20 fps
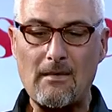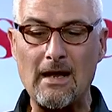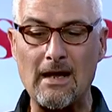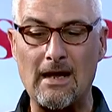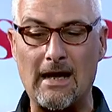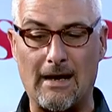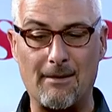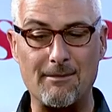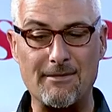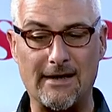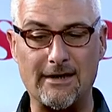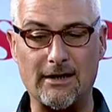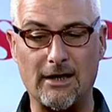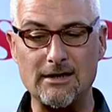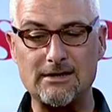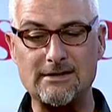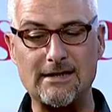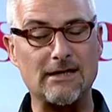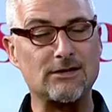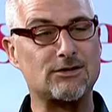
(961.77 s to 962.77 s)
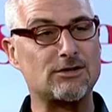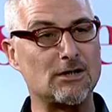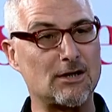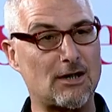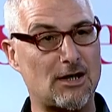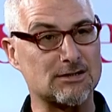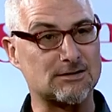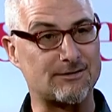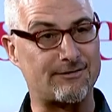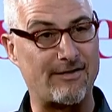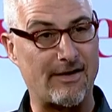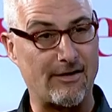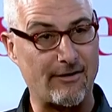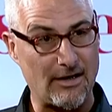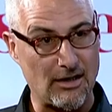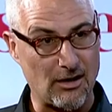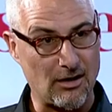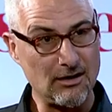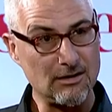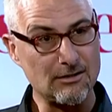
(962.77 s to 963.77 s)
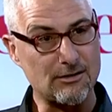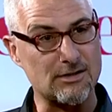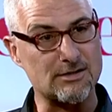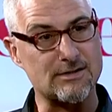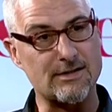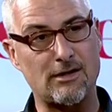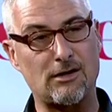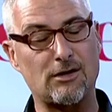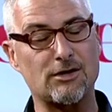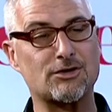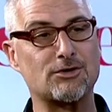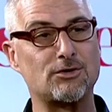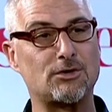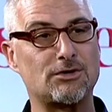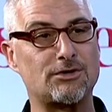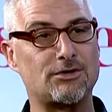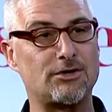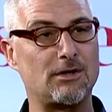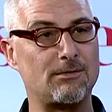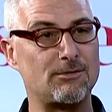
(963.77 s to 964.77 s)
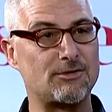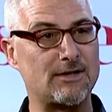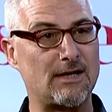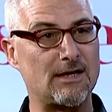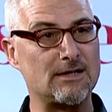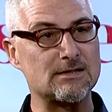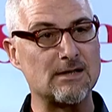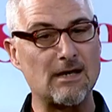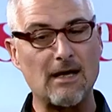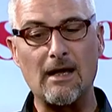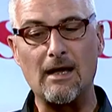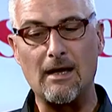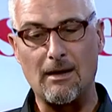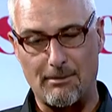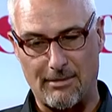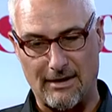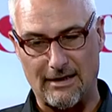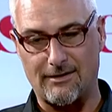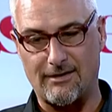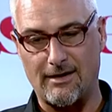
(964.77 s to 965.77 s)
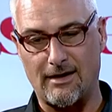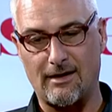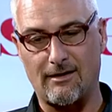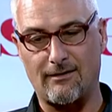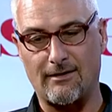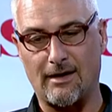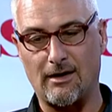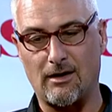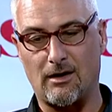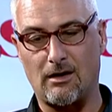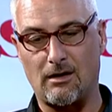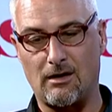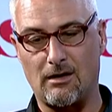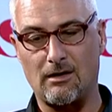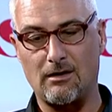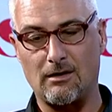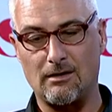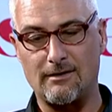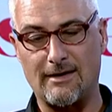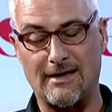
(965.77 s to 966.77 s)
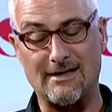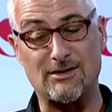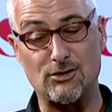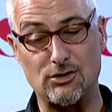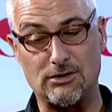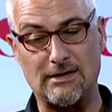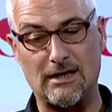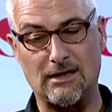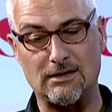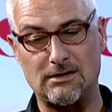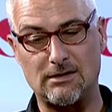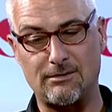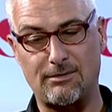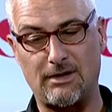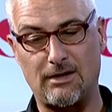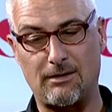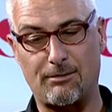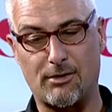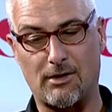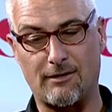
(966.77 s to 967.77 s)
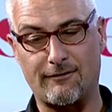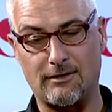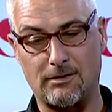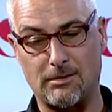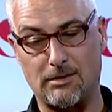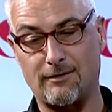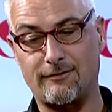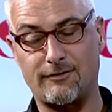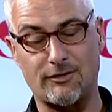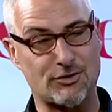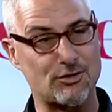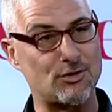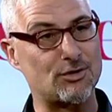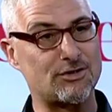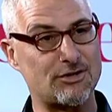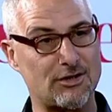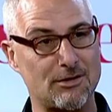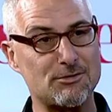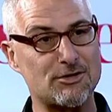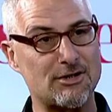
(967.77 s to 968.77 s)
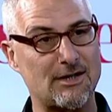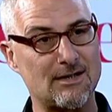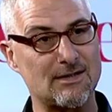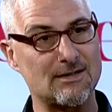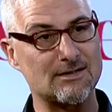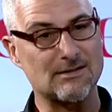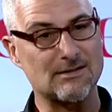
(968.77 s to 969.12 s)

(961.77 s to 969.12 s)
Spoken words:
They don't tend to last very long because they are short-term trends, but they do tend to be profitable for short-term traders.